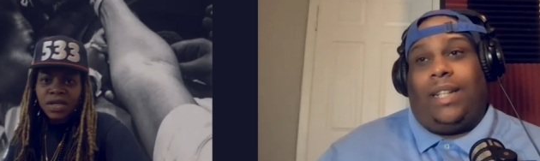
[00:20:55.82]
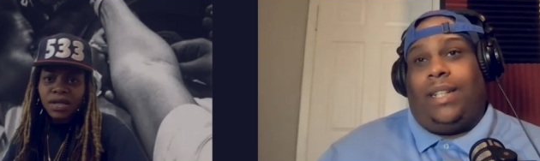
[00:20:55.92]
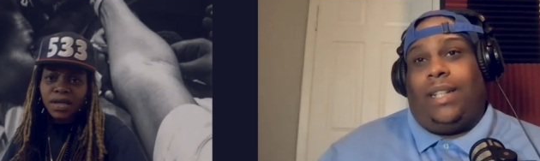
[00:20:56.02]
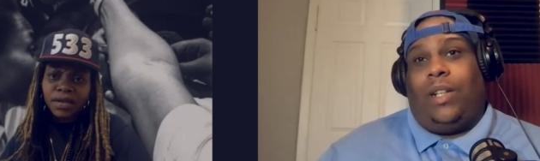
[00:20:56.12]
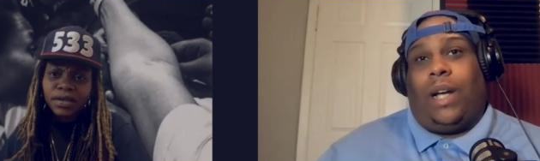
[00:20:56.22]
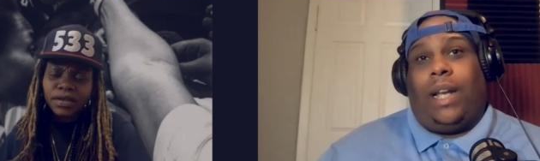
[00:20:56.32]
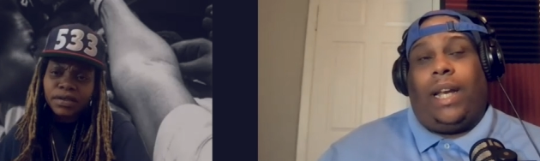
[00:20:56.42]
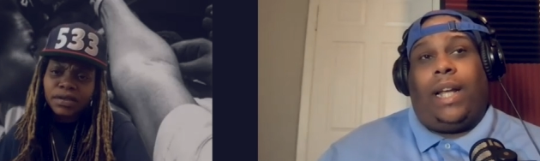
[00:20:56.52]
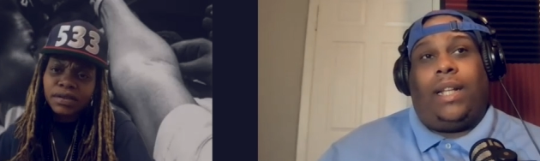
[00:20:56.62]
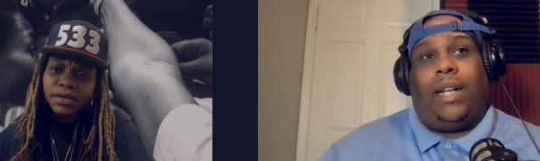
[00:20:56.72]
Speaker 1: you know,
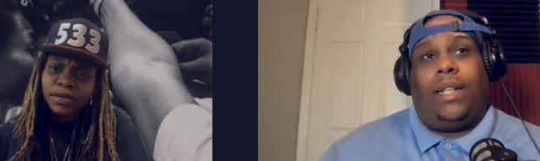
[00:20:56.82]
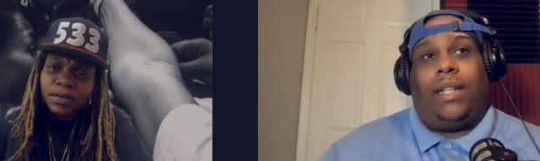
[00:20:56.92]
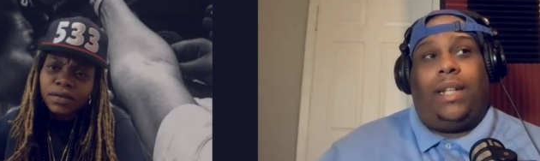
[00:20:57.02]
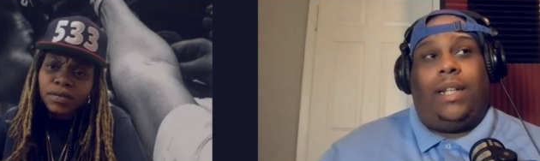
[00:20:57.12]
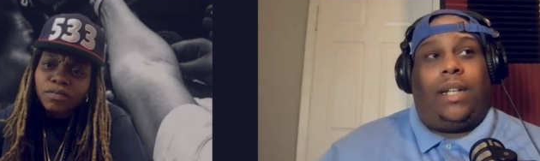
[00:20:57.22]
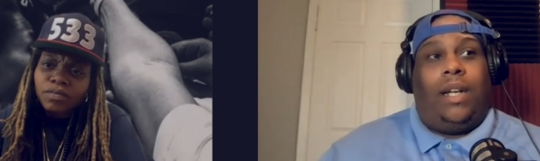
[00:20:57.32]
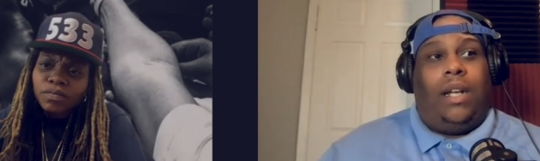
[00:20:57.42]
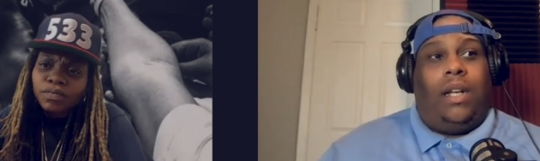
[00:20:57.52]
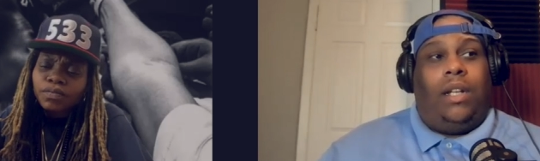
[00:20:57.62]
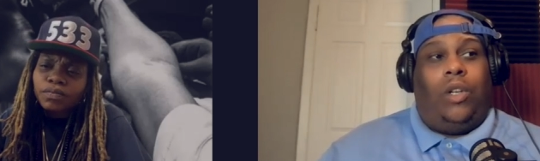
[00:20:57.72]
and I and I think
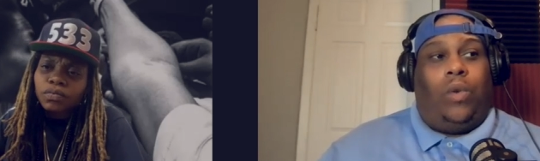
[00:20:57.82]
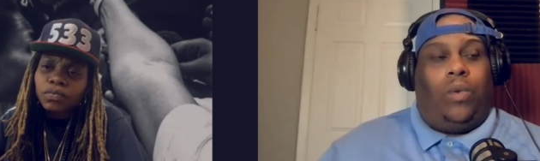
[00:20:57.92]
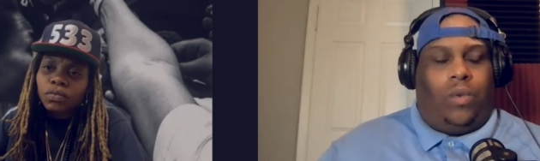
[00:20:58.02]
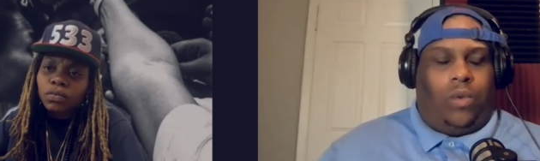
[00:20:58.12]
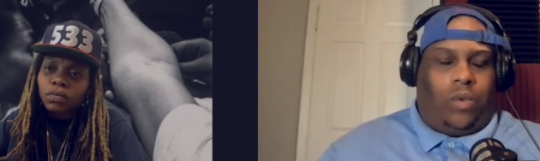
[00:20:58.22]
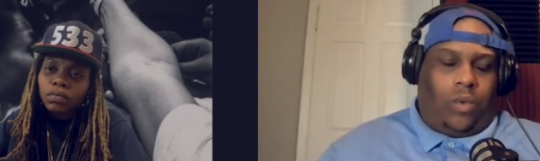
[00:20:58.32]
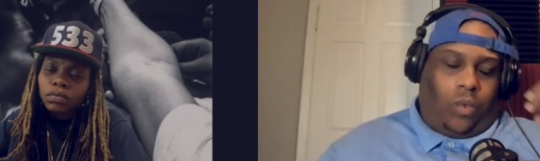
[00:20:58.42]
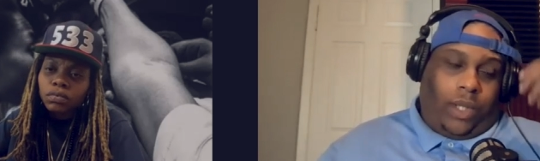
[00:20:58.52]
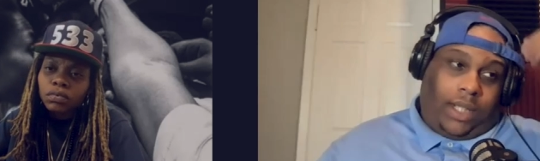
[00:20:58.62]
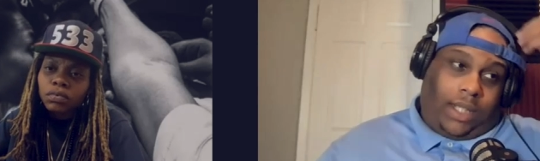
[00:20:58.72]
you know
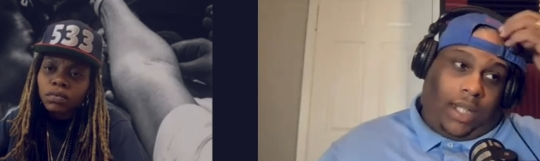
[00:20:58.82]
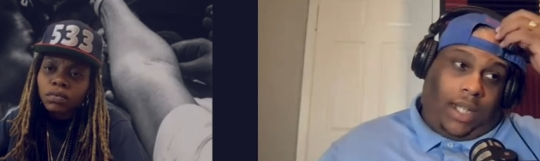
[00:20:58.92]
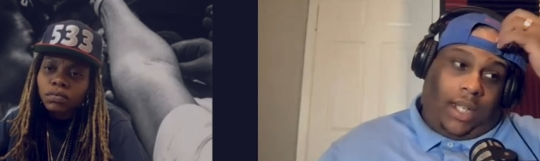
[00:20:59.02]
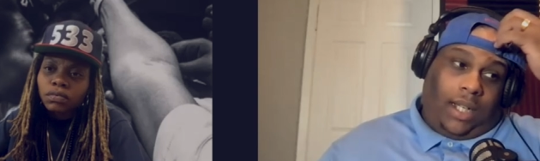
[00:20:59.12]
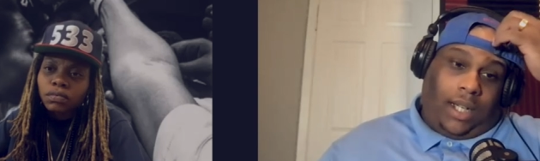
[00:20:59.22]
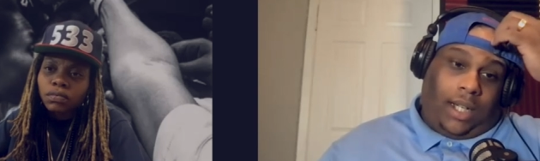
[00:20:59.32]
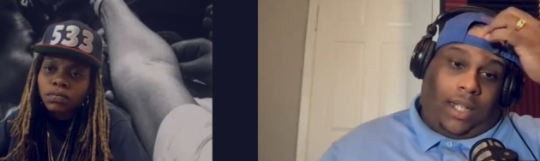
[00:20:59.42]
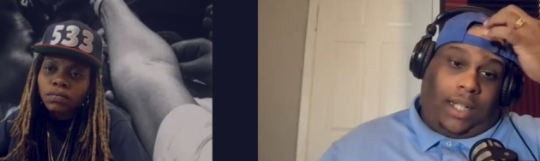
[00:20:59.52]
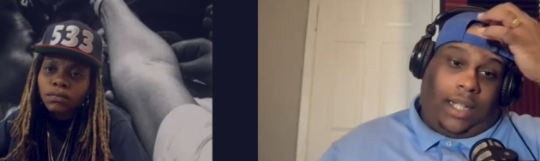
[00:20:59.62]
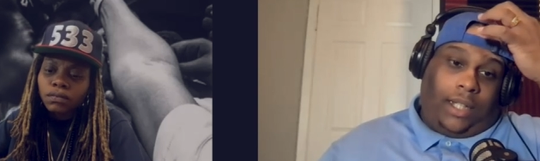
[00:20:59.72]
we see
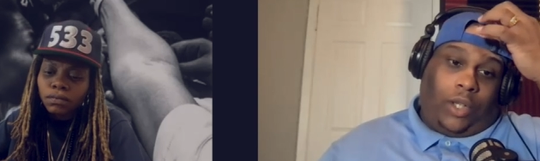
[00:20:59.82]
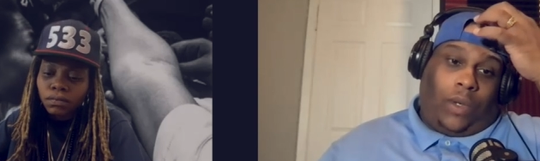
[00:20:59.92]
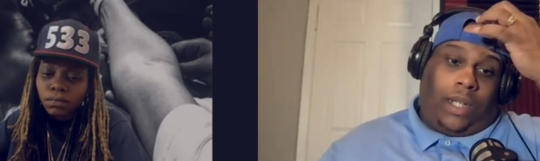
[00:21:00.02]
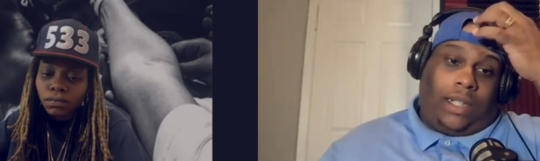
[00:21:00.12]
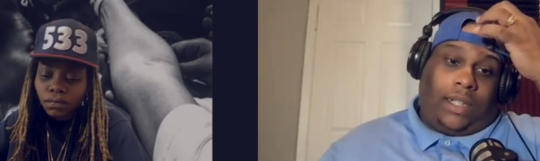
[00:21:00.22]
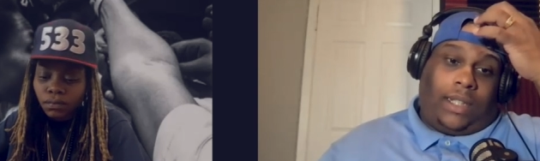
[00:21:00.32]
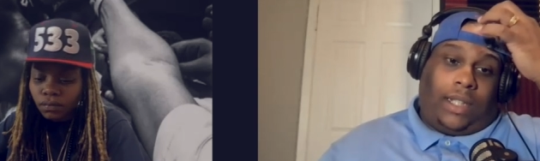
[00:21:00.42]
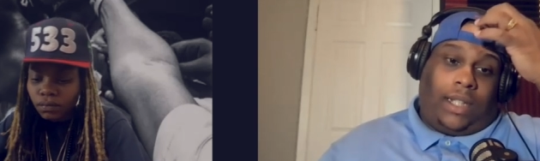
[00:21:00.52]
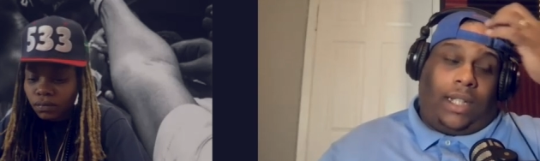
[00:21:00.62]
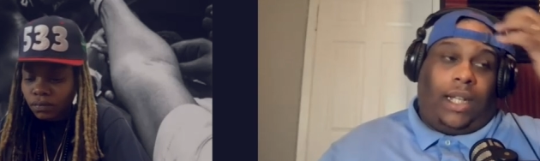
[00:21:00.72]
a, you know
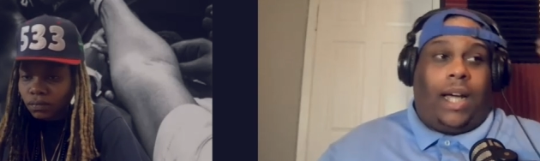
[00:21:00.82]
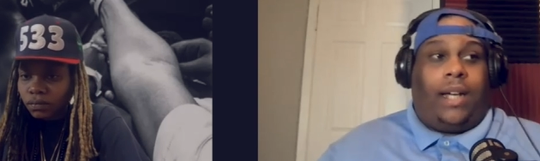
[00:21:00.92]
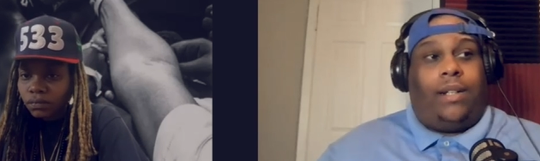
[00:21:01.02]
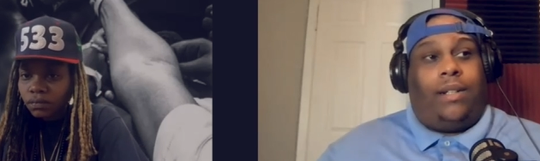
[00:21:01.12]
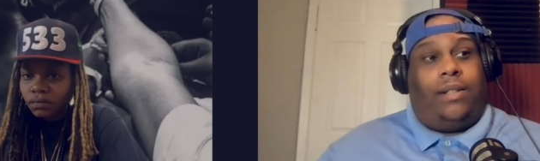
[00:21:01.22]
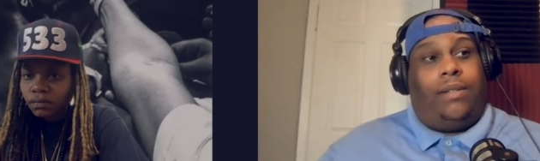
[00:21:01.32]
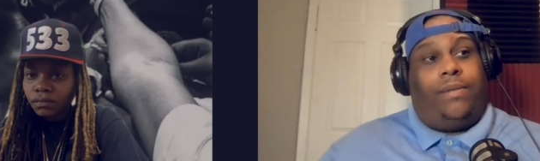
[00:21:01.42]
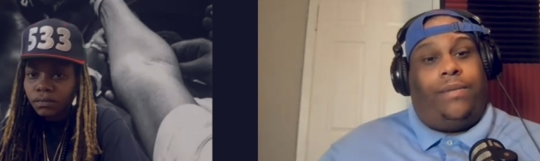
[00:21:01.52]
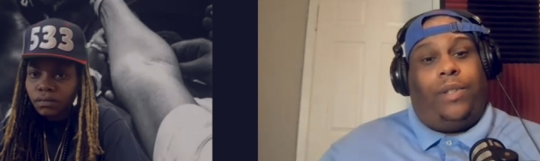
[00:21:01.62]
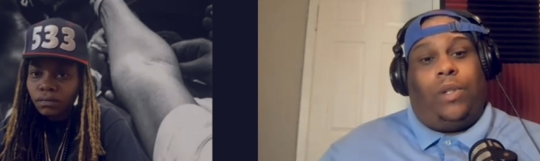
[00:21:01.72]
just a lot
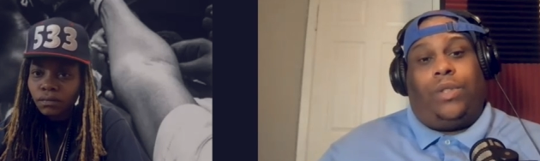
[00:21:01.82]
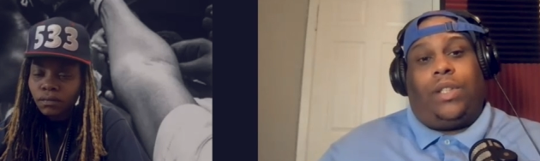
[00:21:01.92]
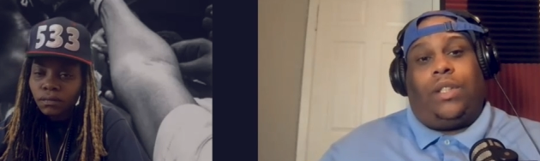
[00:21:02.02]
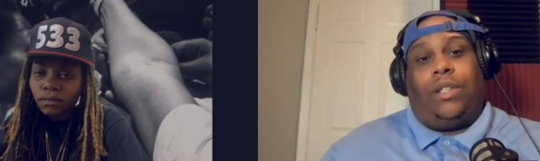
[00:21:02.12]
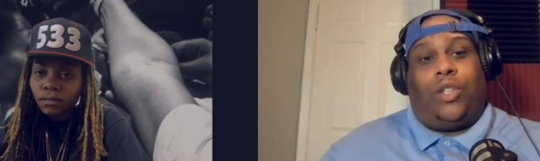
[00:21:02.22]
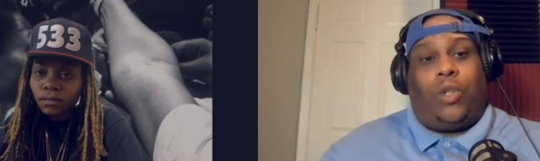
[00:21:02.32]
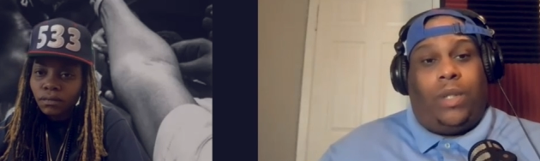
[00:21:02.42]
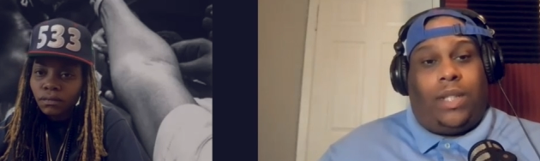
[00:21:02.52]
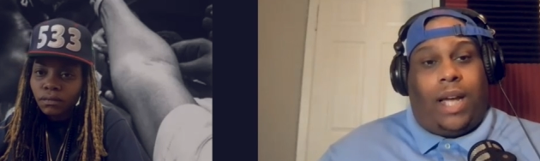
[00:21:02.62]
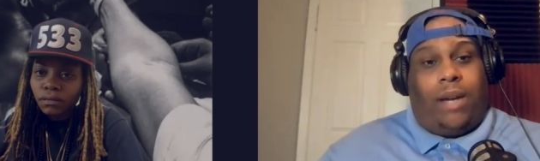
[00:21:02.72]
of you know just the,
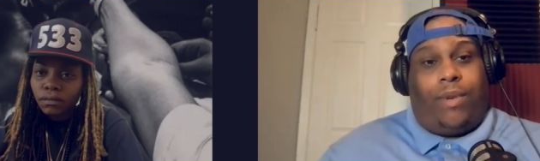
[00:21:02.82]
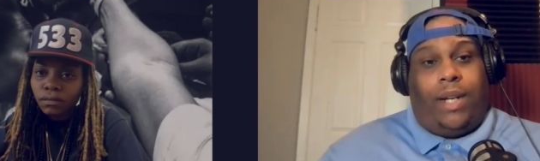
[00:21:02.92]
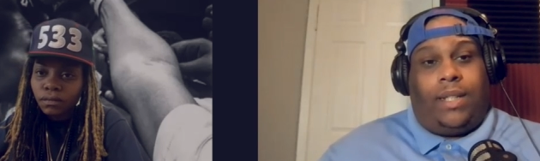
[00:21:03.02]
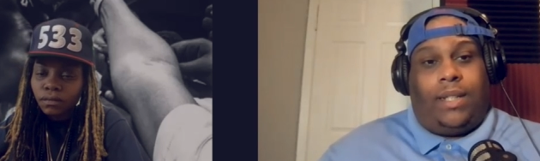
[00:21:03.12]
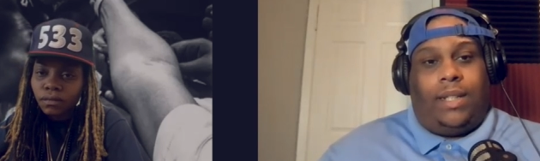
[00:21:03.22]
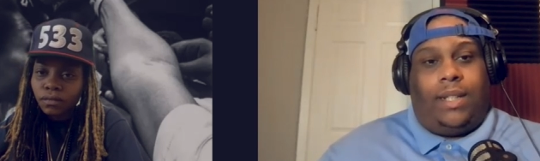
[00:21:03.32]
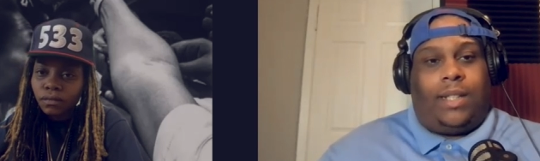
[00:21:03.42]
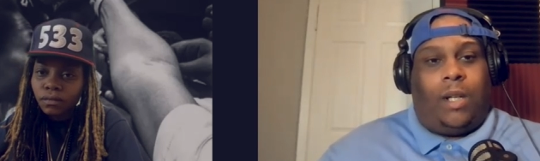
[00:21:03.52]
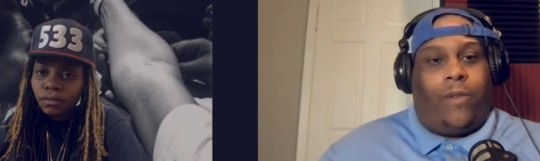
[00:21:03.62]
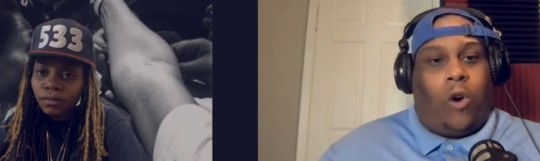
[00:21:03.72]
suicide rates and,
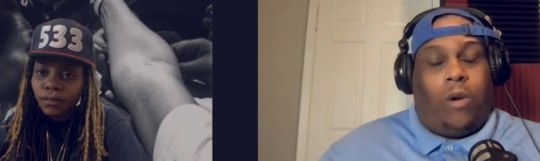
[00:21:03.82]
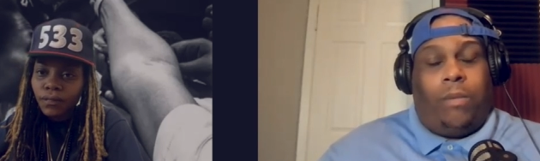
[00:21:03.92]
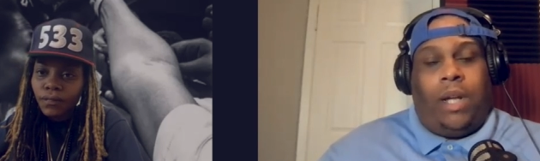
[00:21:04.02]
and self-harm